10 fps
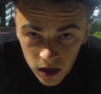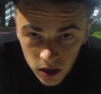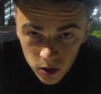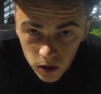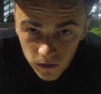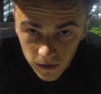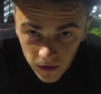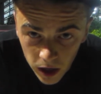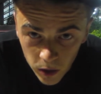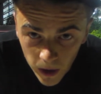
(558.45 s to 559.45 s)
sort of
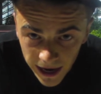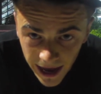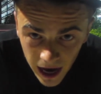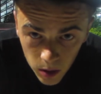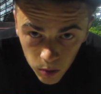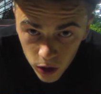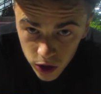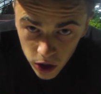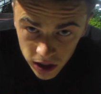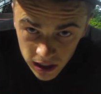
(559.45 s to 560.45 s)
evaluate how the board
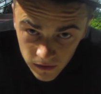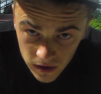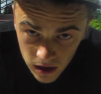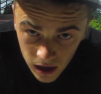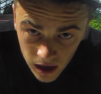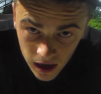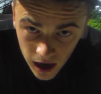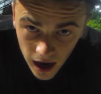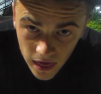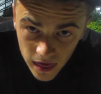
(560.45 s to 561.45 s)
turns and everything.
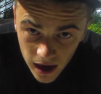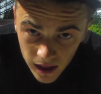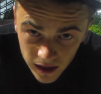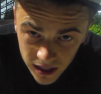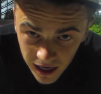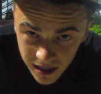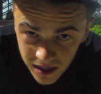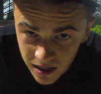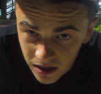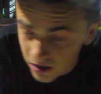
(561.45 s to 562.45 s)
And then the second
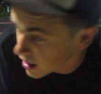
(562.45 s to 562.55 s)
skill that